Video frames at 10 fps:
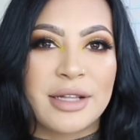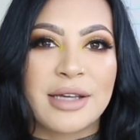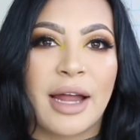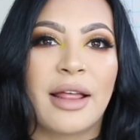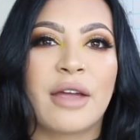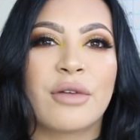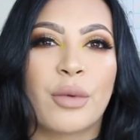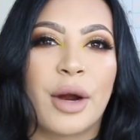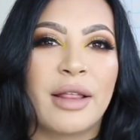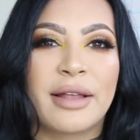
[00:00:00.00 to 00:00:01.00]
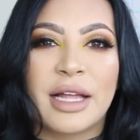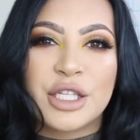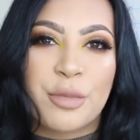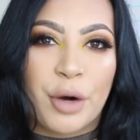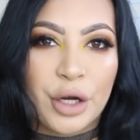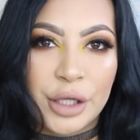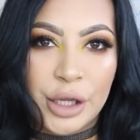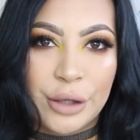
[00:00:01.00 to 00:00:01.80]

It's kind of like if you're wearing like that sparkly